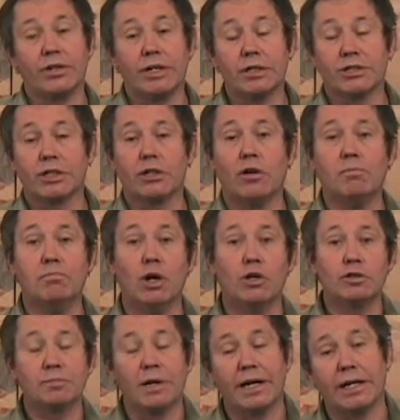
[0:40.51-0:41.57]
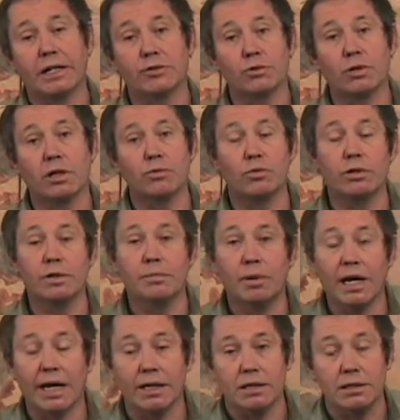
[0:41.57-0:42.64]
years ago, most paintings were on wooden
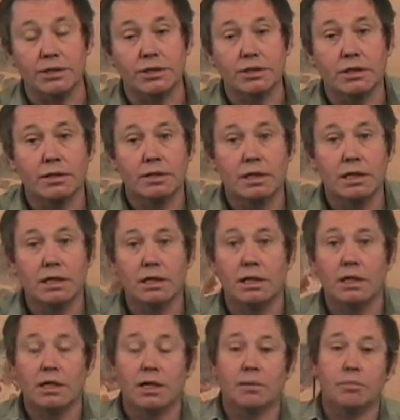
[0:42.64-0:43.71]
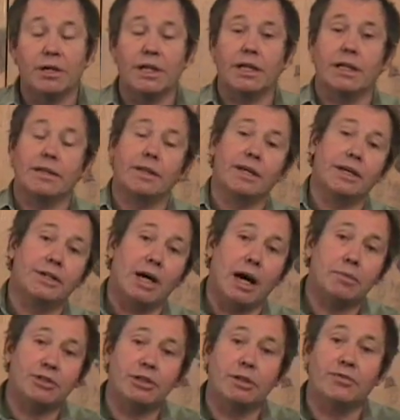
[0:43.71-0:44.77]
panels. But the
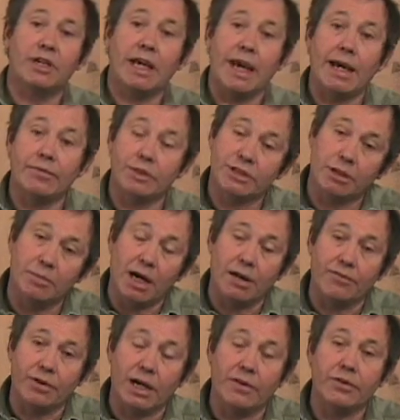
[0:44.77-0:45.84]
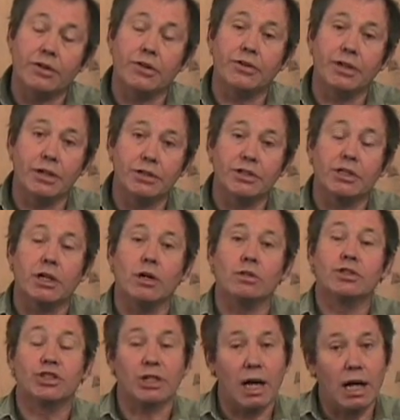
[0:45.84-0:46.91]
adoption of canvas about 500 years ago
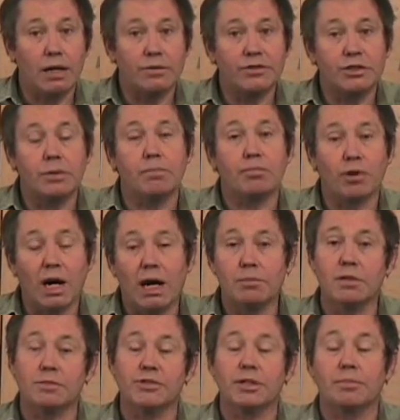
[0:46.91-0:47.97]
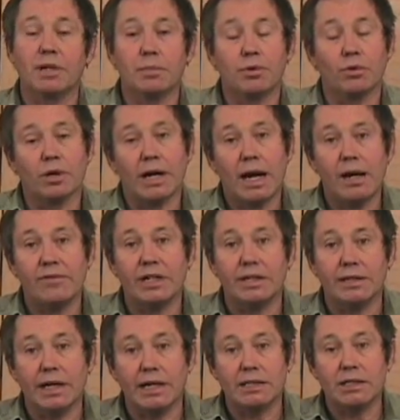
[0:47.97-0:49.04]
solved some problems that people were having
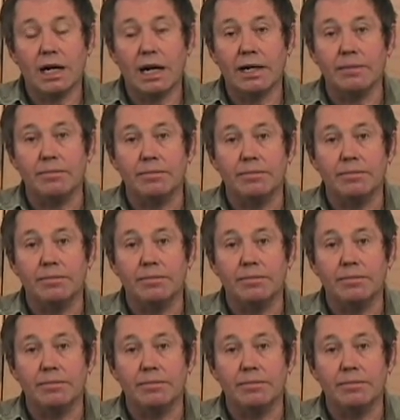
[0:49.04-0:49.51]
at that time.